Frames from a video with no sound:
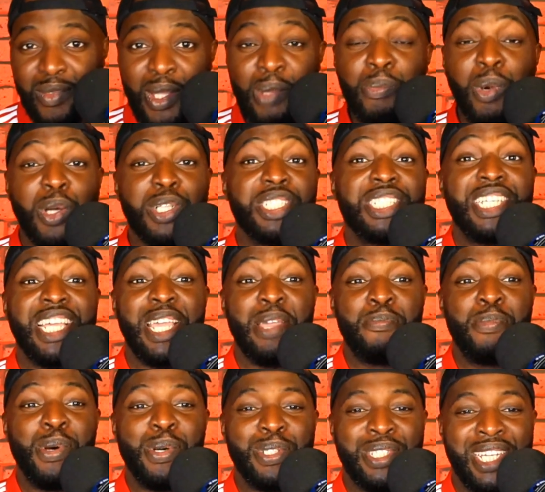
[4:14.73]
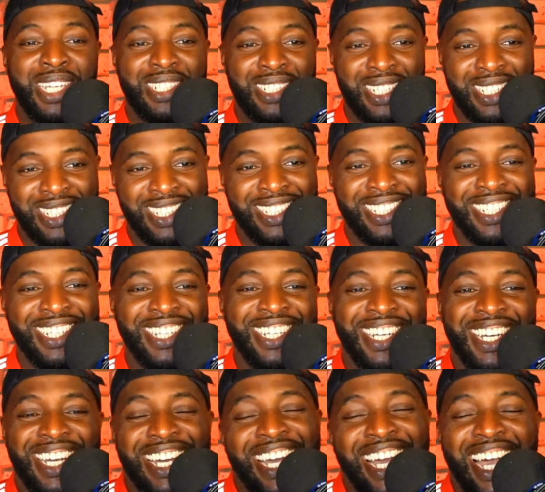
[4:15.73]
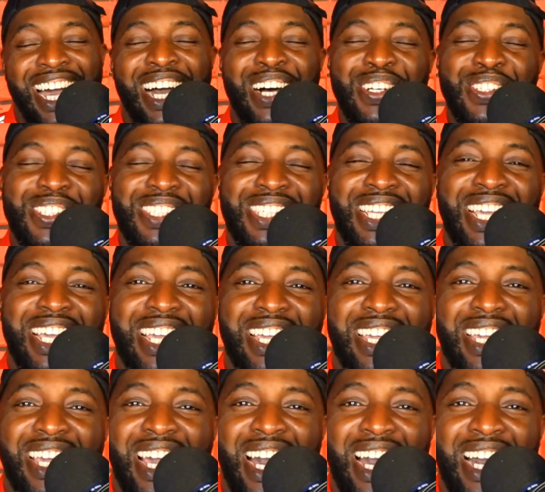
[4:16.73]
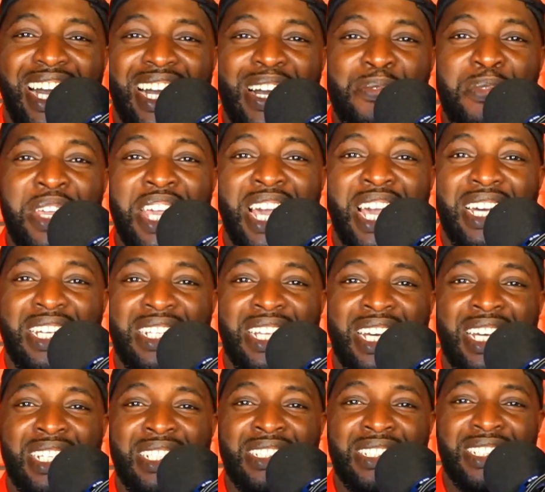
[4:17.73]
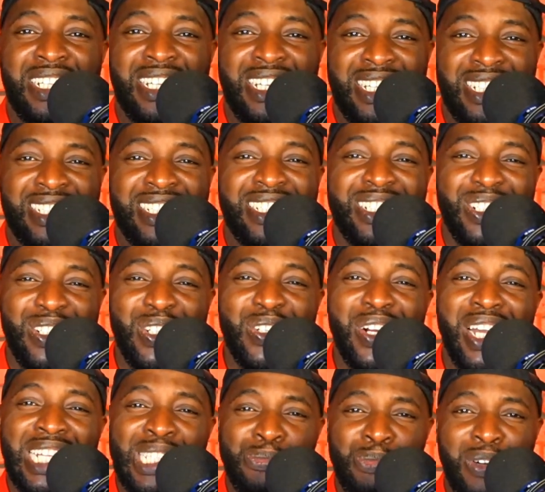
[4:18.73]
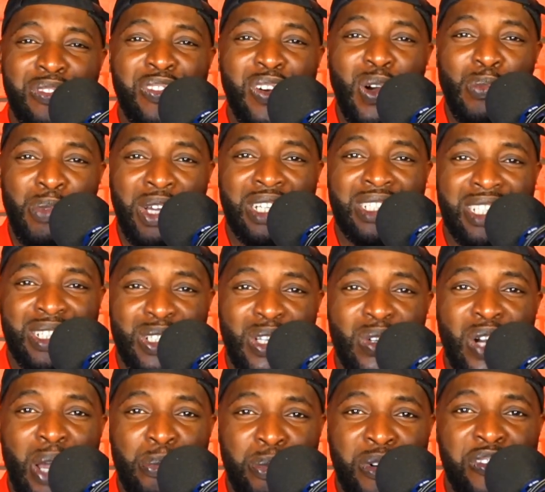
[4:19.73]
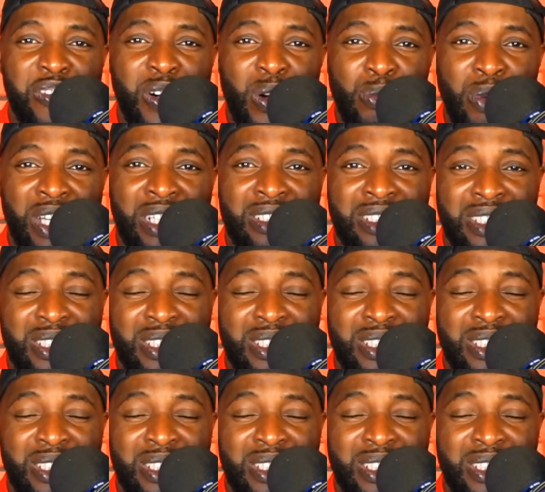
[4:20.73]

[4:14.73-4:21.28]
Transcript: but Jay Porter, I'll say he had an all right performance.